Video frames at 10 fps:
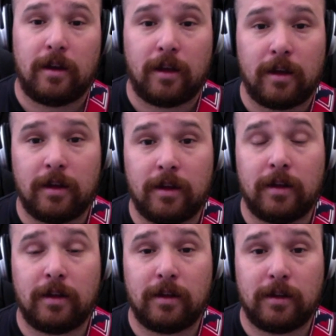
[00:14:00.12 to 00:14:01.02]

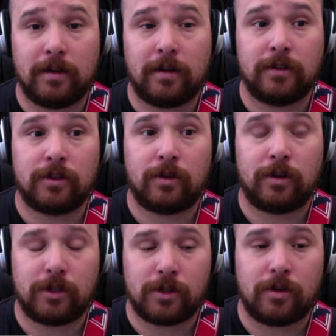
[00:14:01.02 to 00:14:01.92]
Long,
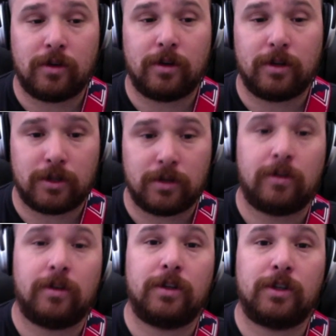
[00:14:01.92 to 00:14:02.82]
short, short,
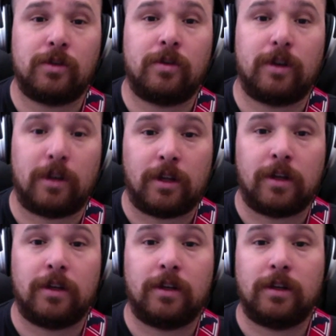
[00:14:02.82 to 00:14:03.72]
short, short,
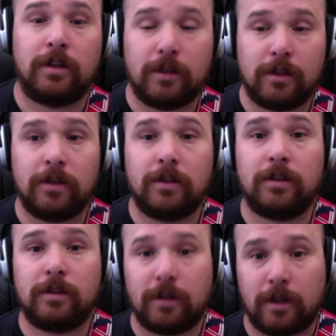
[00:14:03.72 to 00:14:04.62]

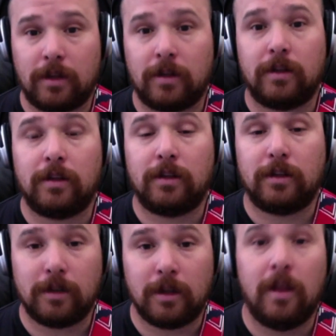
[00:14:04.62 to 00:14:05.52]
long,
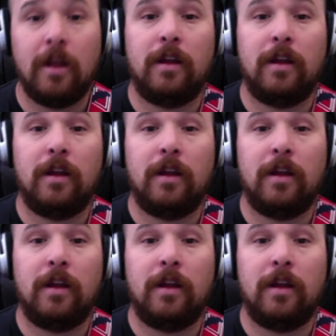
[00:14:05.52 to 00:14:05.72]
long.